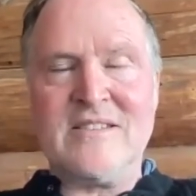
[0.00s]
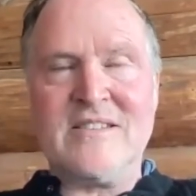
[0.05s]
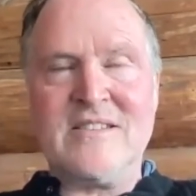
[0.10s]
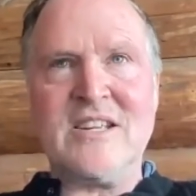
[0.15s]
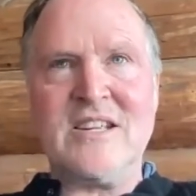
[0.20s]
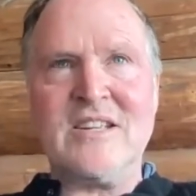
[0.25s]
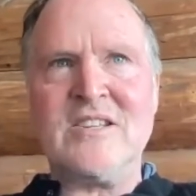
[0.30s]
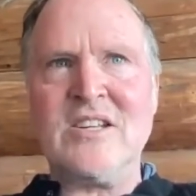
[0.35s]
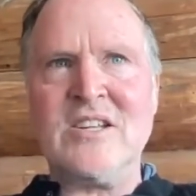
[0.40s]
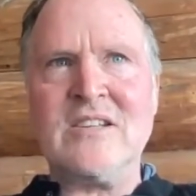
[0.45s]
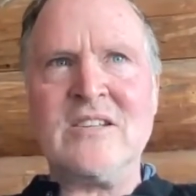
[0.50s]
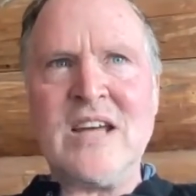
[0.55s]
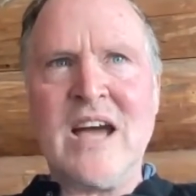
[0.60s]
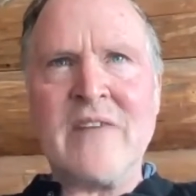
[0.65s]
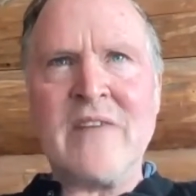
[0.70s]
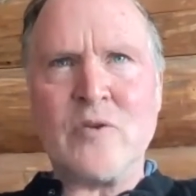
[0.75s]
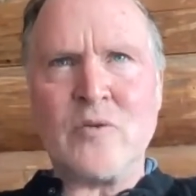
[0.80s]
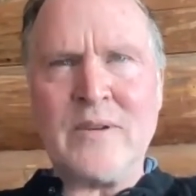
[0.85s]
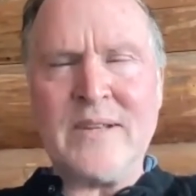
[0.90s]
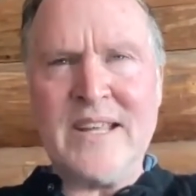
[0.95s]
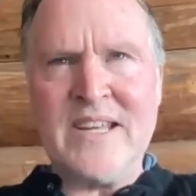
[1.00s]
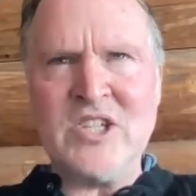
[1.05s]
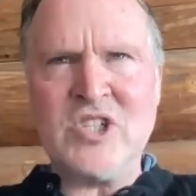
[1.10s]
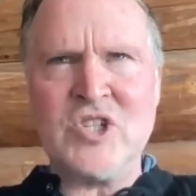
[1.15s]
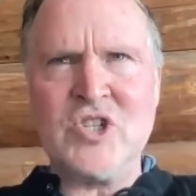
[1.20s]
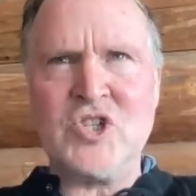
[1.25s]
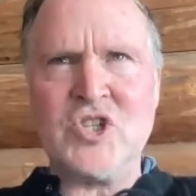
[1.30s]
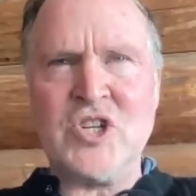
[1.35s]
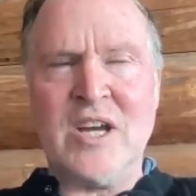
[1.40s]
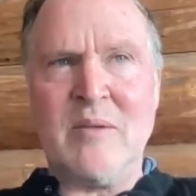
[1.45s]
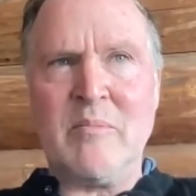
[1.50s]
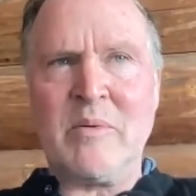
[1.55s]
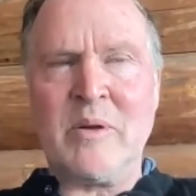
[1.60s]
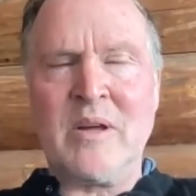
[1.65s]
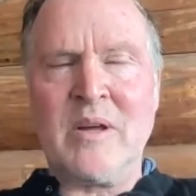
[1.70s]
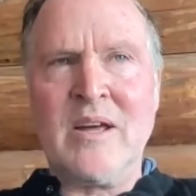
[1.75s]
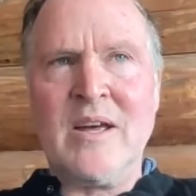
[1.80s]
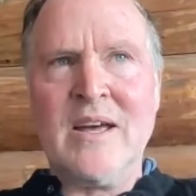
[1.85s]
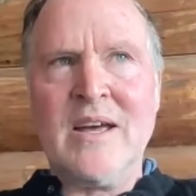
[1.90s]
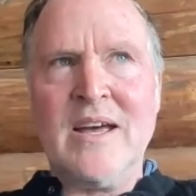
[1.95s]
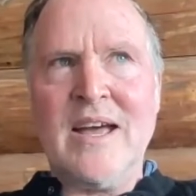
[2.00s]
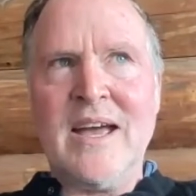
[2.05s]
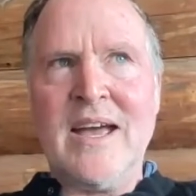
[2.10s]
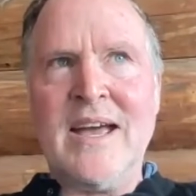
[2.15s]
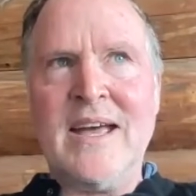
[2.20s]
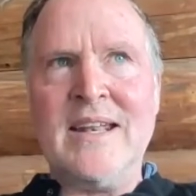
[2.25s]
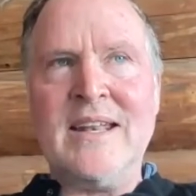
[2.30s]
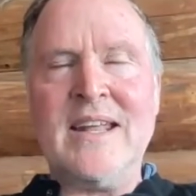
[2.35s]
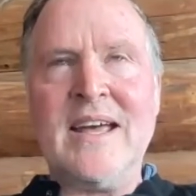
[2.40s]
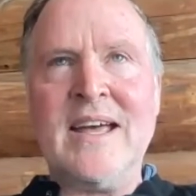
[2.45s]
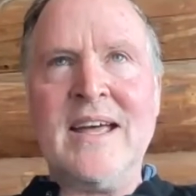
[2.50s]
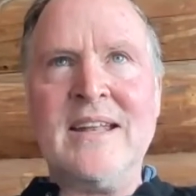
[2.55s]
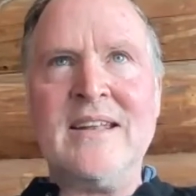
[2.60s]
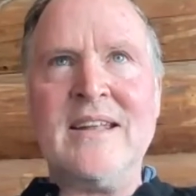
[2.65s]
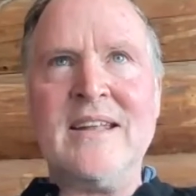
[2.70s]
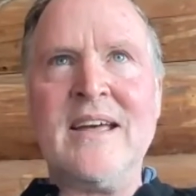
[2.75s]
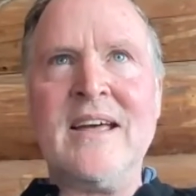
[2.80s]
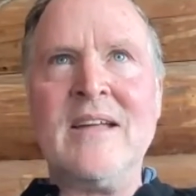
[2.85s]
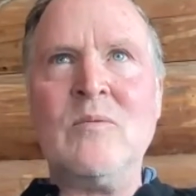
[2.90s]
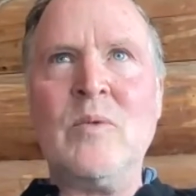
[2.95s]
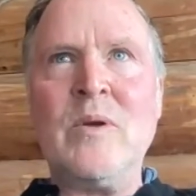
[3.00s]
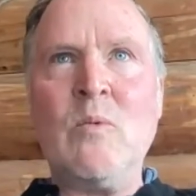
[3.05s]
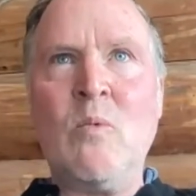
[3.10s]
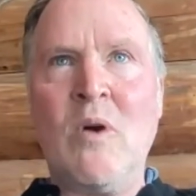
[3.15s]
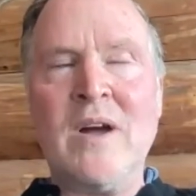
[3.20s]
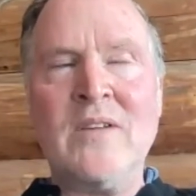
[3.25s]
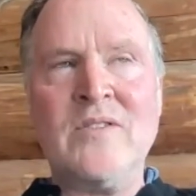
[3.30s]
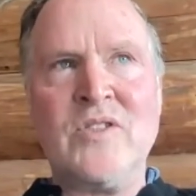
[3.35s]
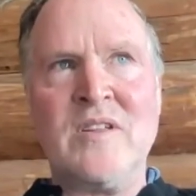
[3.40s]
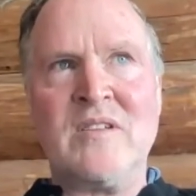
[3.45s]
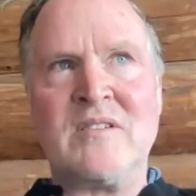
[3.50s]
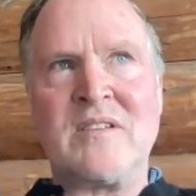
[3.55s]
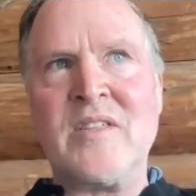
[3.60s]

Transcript: To have a relationship. And we want this.